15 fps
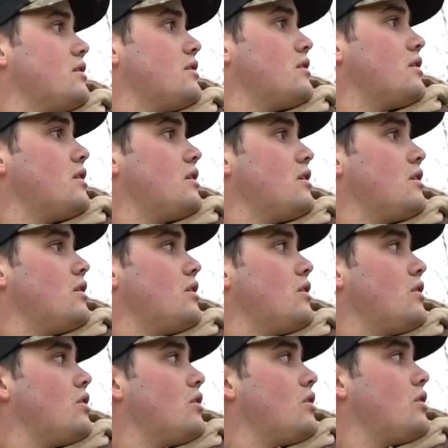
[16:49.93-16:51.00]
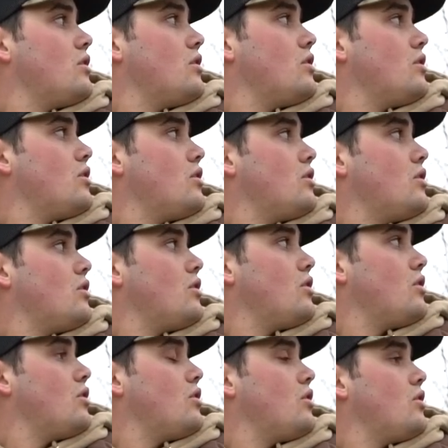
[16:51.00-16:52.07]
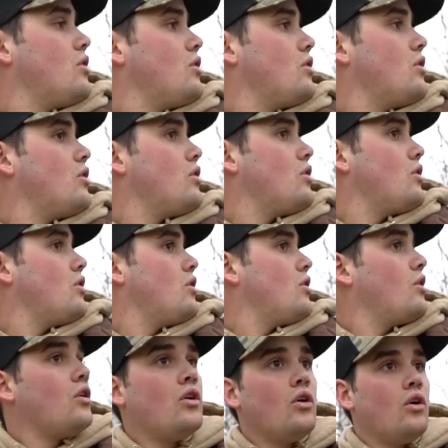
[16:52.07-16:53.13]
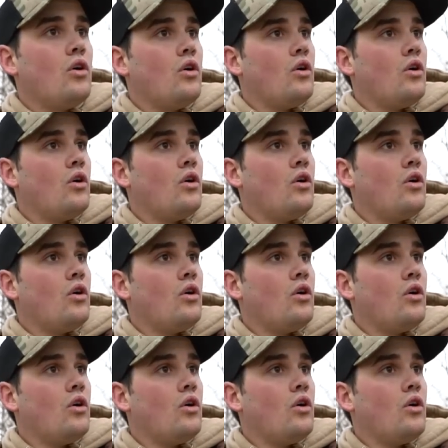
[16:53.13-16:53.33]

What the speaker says: [no speech]